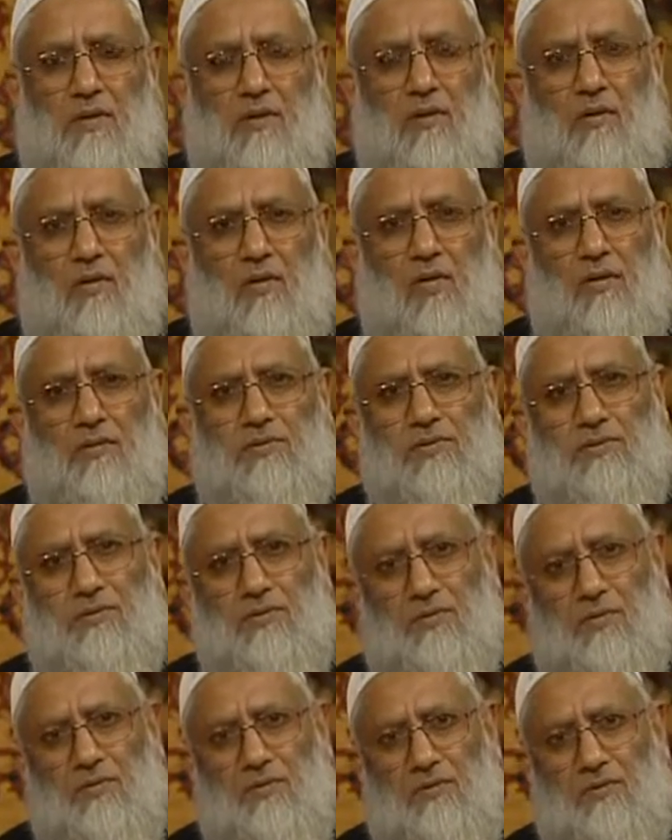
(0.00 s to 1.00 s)

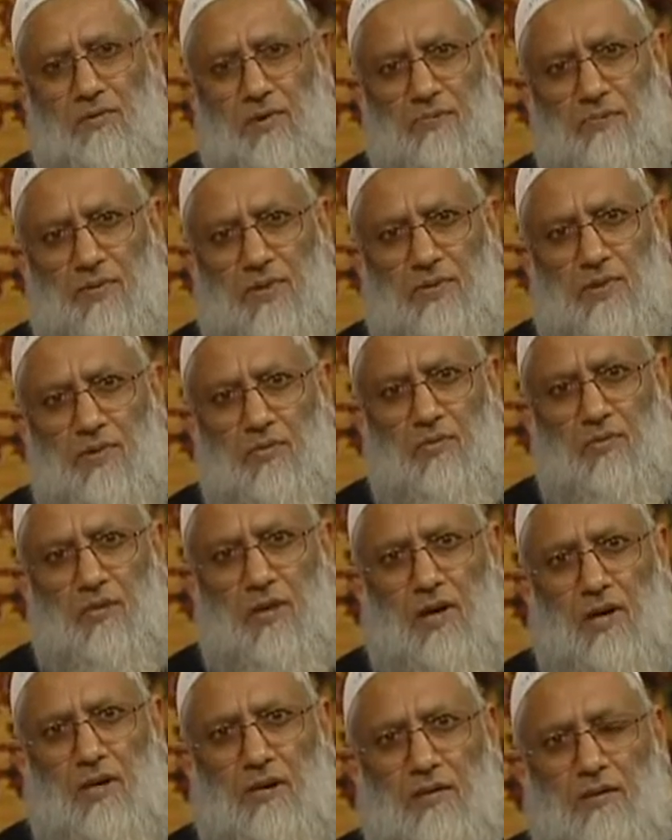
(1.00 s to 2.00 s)
Also, from this
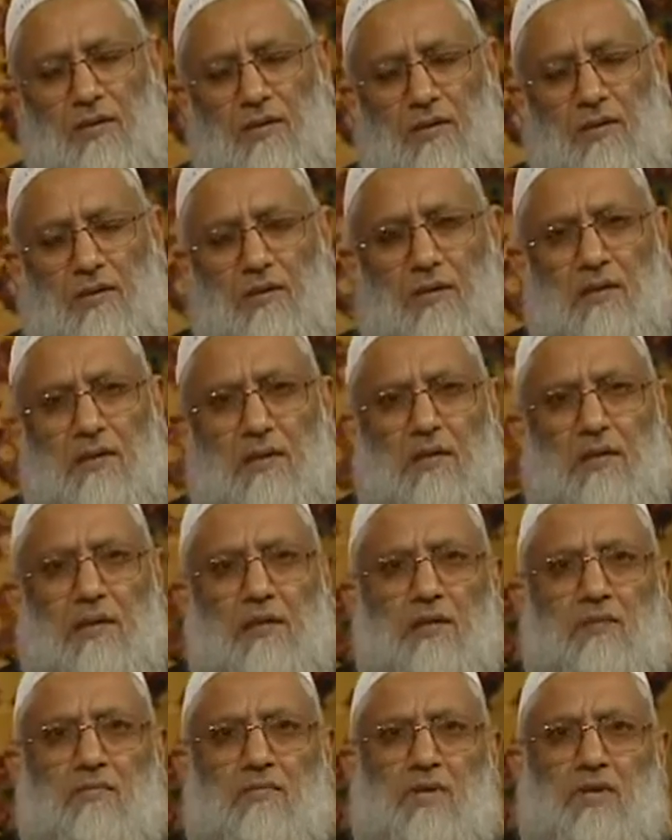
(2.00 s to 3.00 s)
Al-Quran,
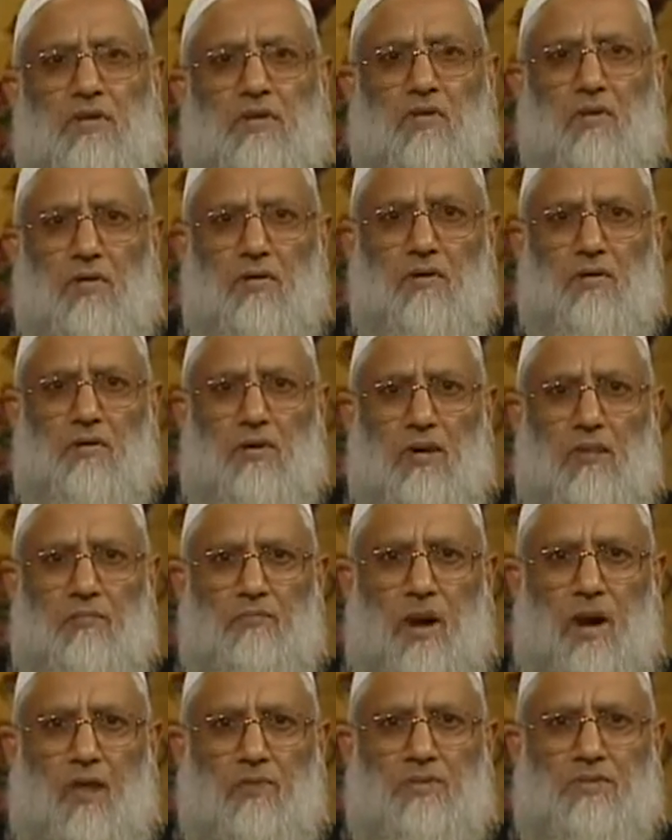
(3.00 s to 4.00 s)
we know
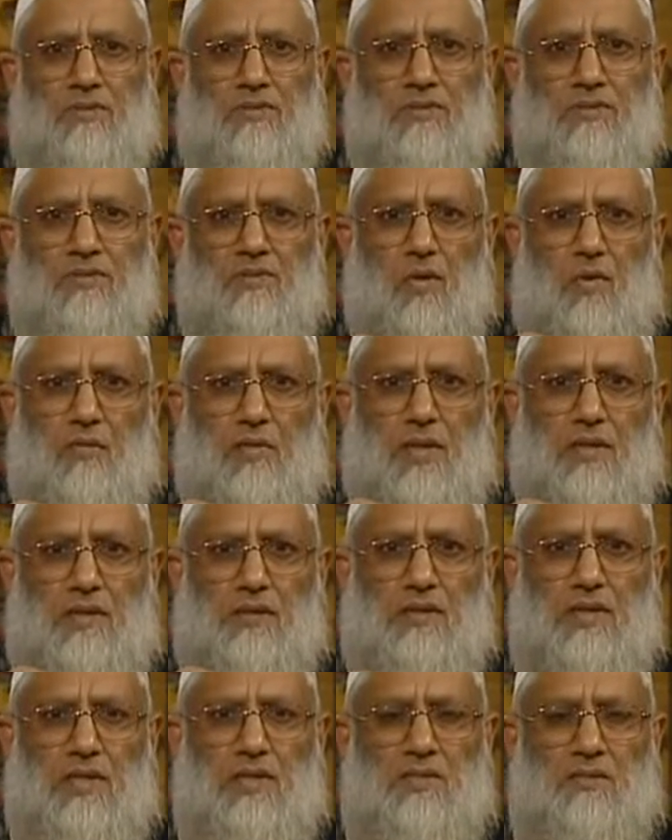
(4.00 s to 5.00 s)
about so many
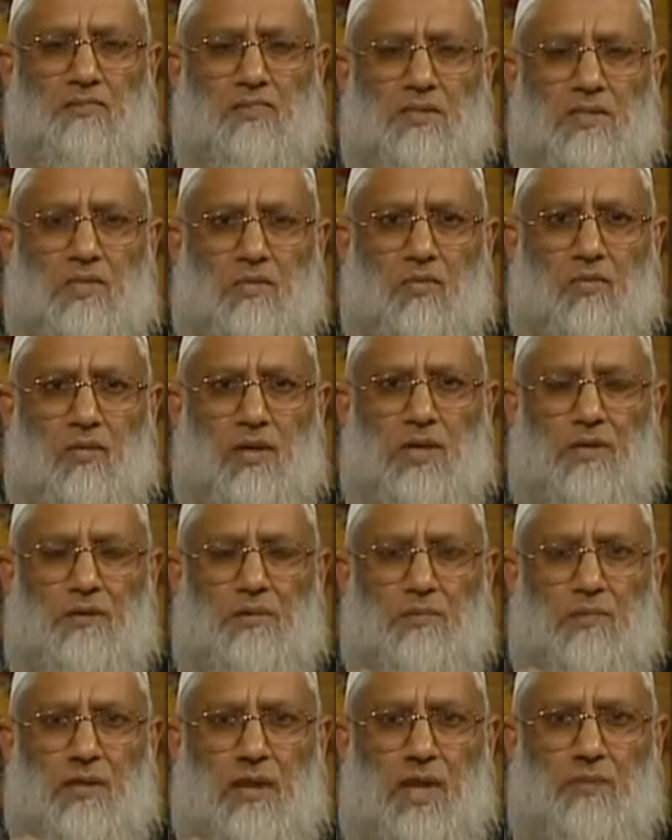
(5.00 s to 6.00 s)
things which are going
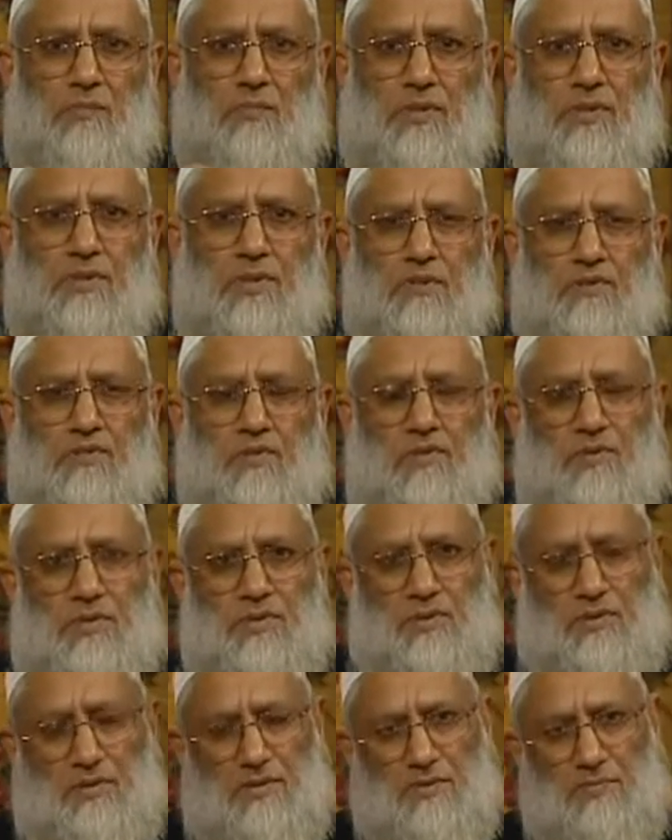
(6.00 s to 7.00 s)
to happen in
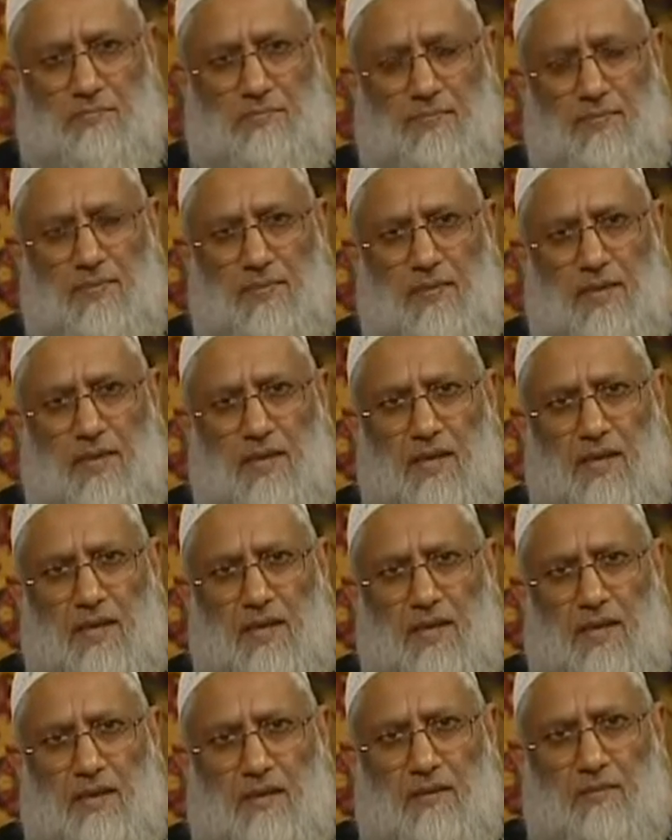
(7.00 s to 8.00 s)
future.
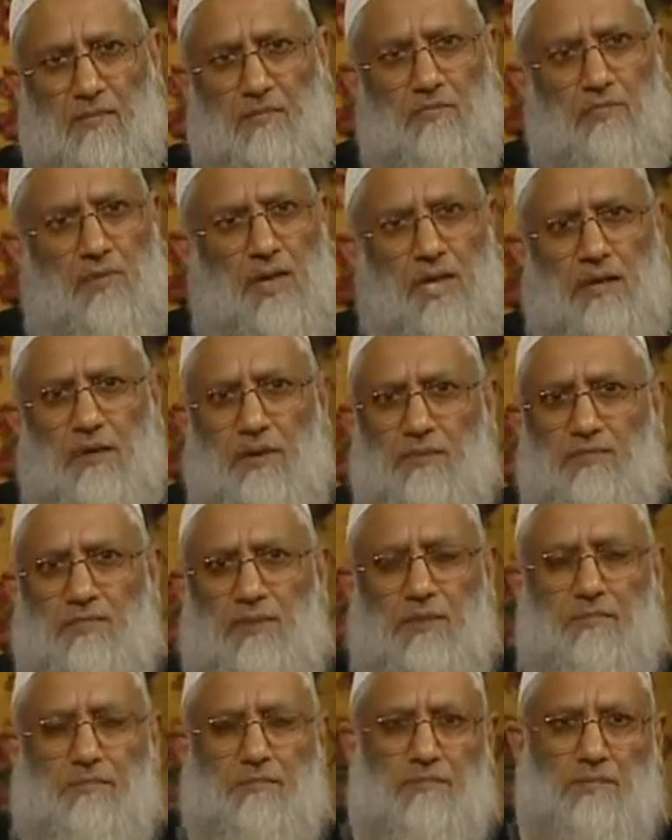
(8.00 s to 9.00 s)
Many of
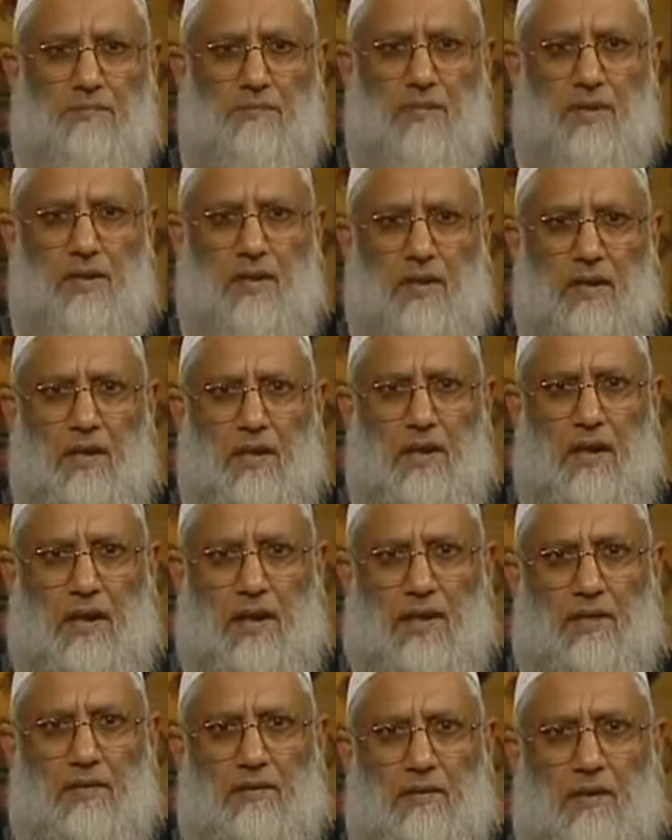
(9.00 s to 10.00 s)
them
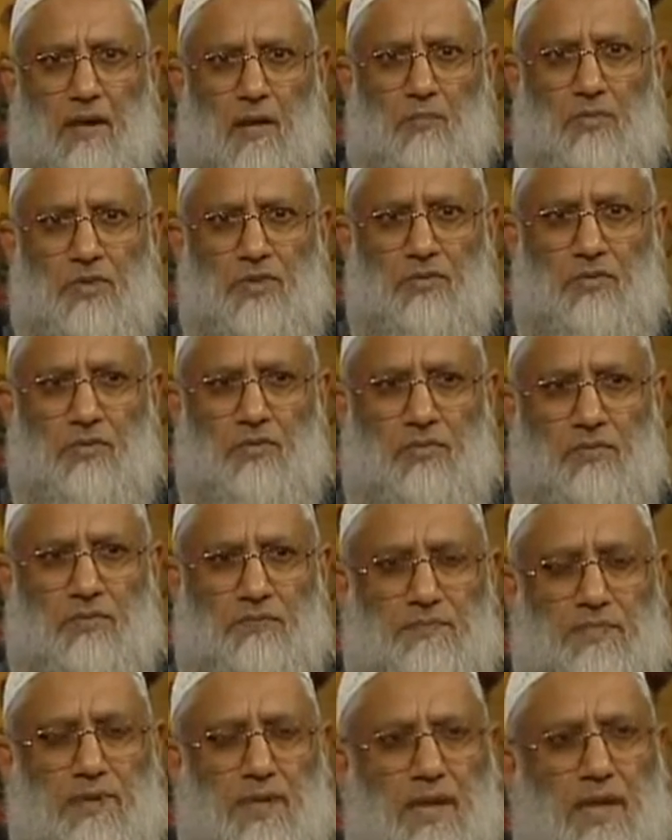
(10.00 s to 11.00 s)
had come true,
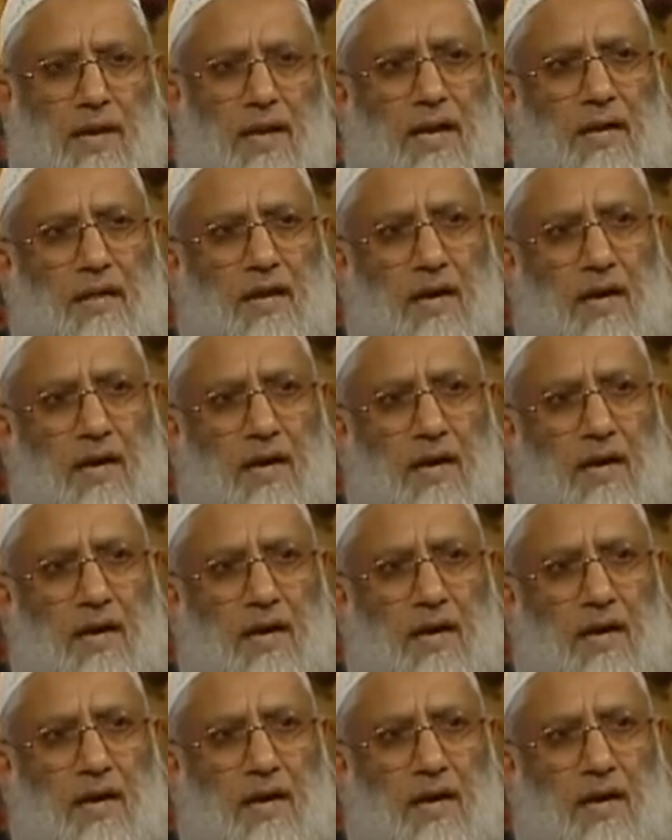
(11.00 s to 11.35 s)
and